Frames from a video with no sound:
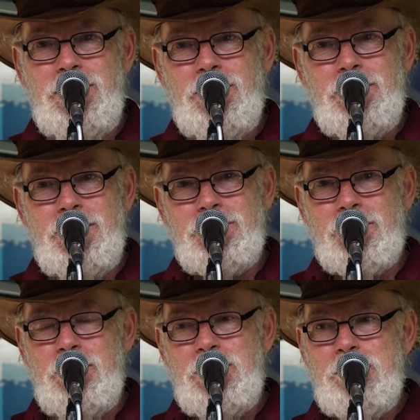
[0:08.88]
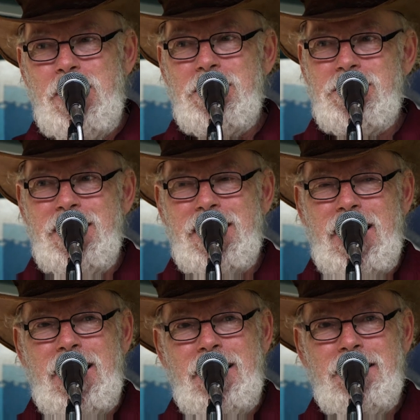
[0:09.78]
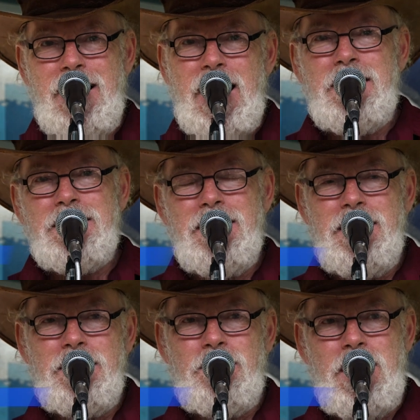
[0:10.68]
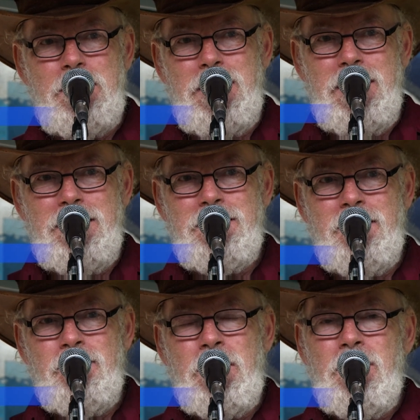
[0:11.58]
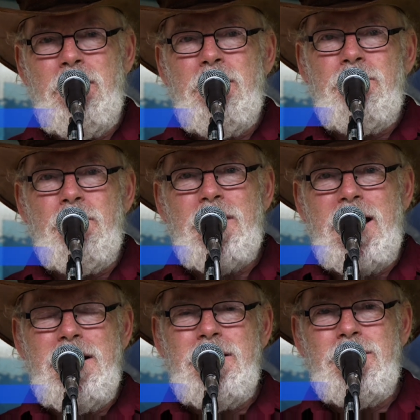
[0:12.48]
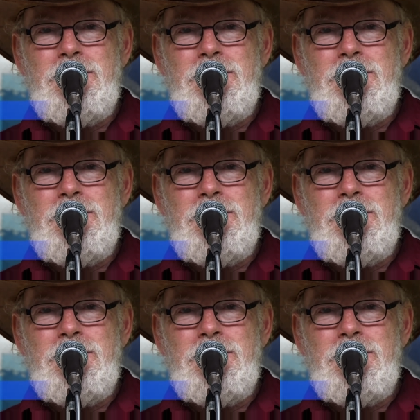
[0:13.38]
in nondescript pensioner car, hat and a grey beard. Fuel gauge